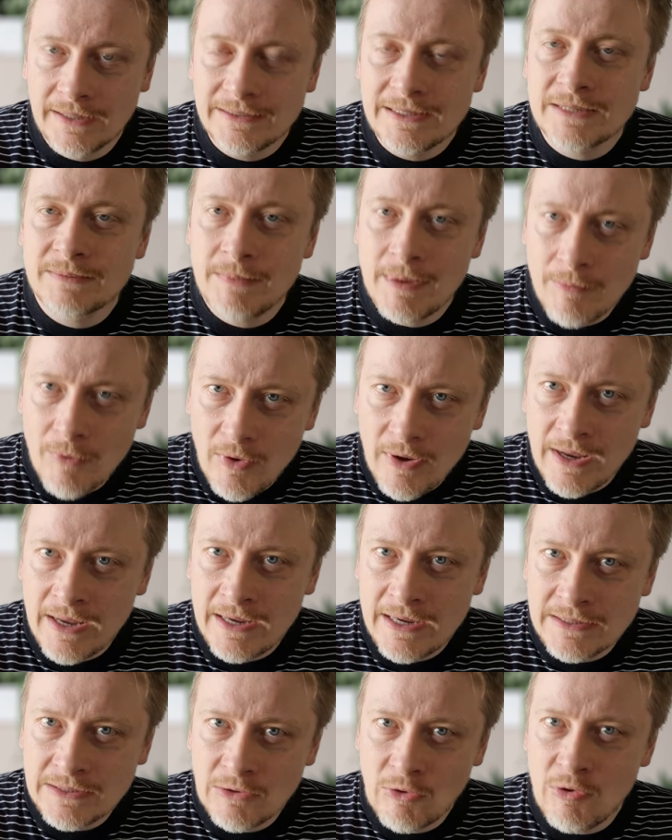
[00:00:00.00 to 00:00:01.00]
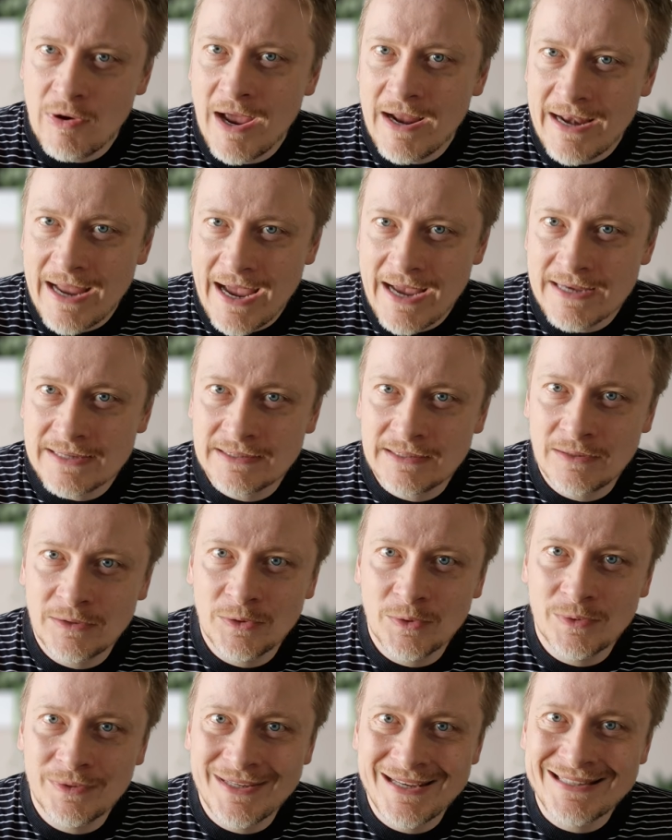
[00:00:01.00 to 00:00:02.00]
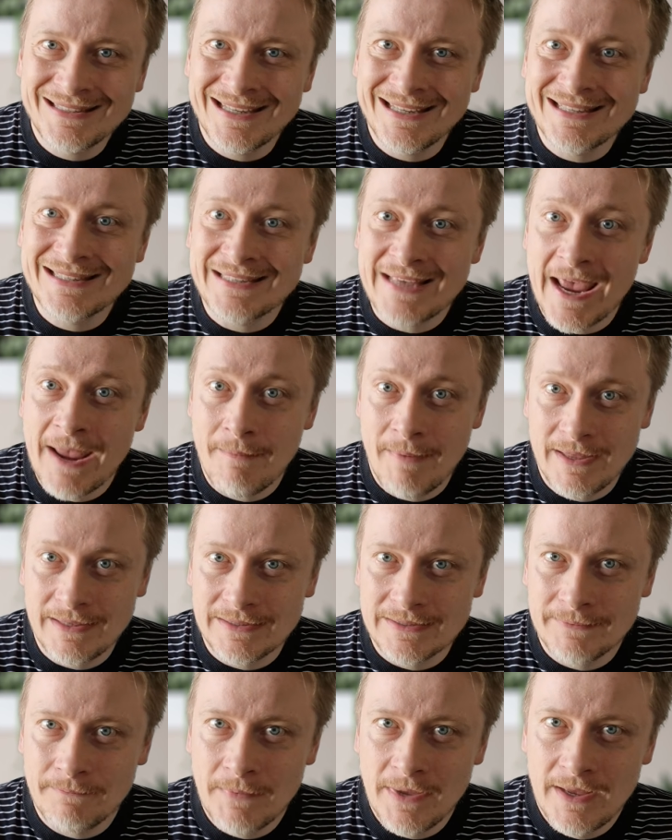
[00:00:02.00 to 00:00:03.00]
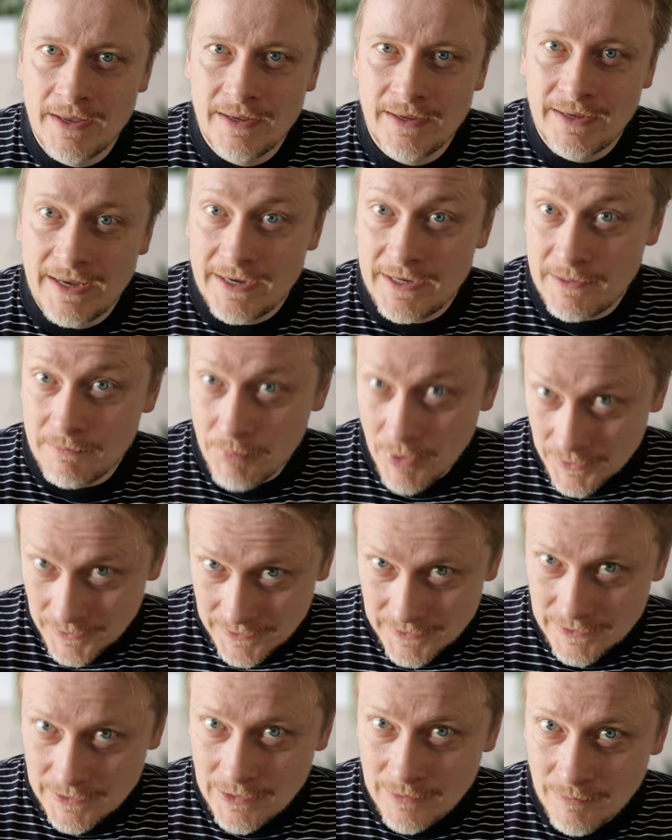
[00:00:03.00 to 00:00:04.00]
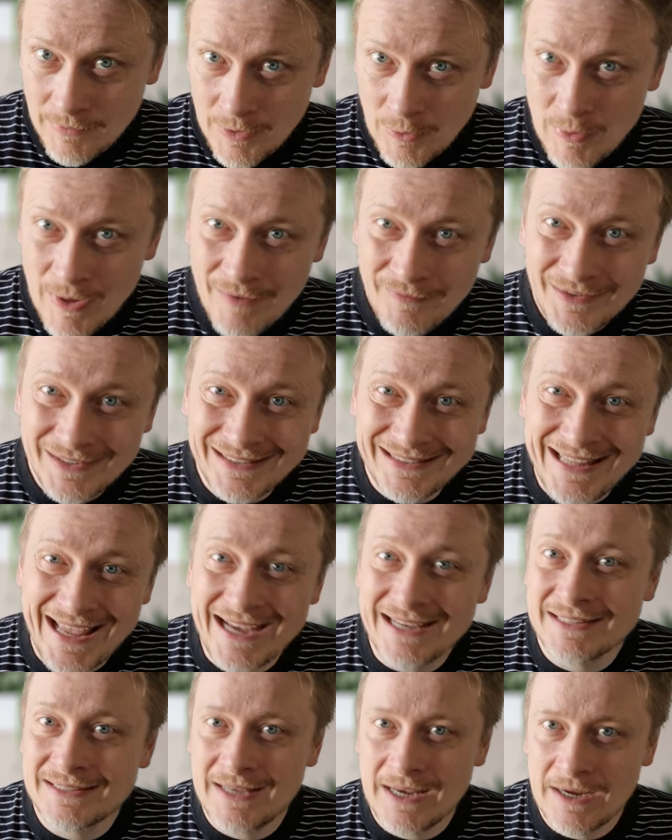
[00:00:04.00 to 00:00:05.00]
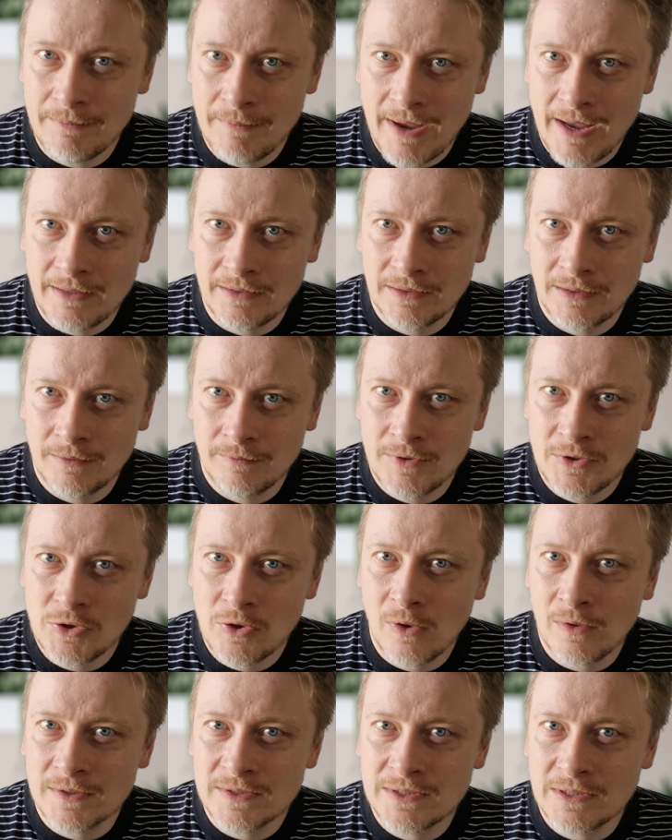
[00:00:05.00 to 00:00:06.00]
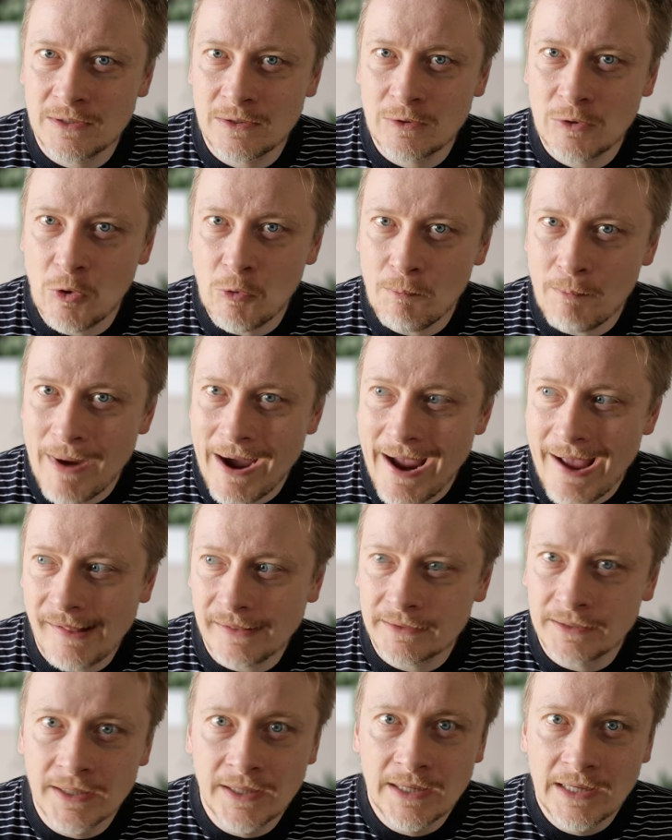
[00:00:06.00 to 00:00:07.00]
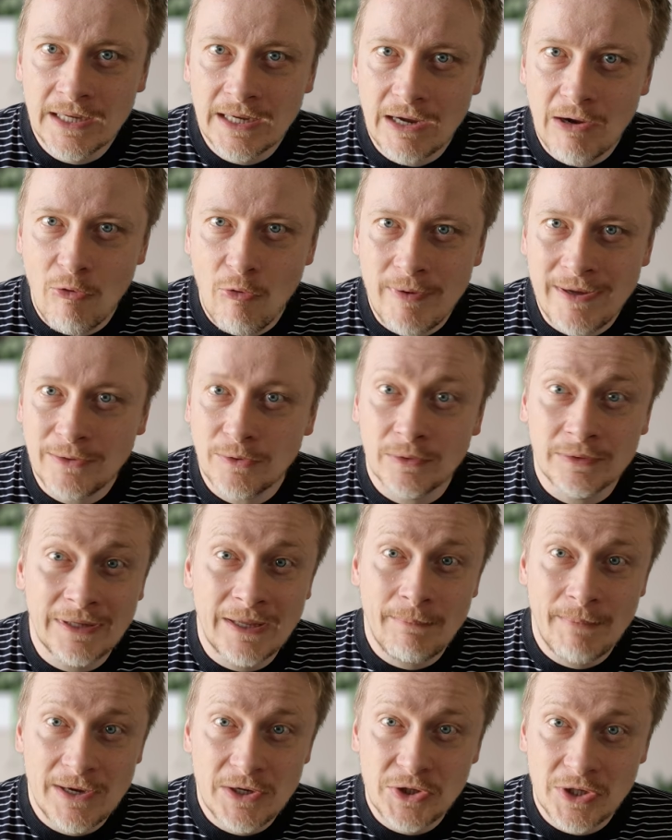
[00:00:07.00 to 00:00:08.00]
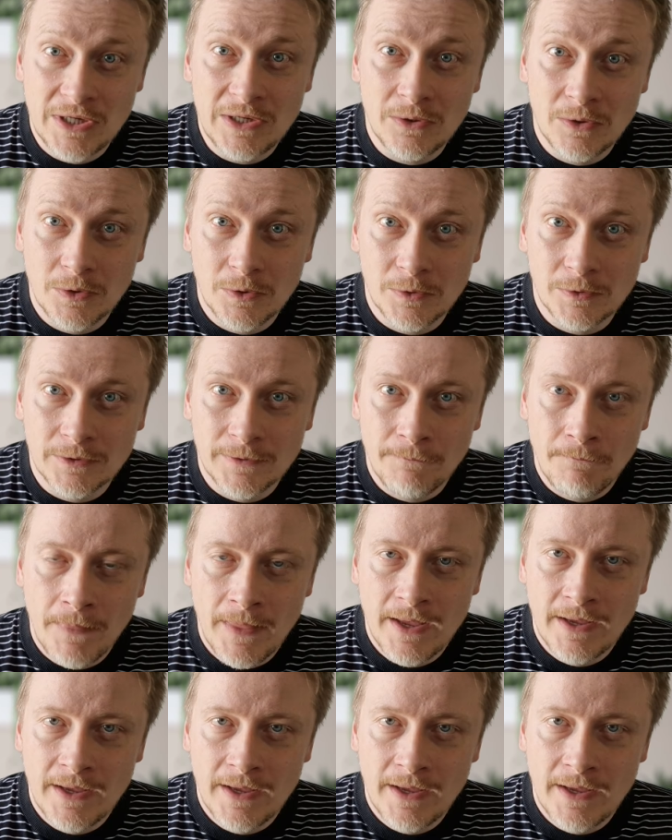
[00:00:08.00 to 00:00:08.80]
This memory is organized into distinct segments. At the bottom, you have the text segment, which holds the compiled read-only machine code.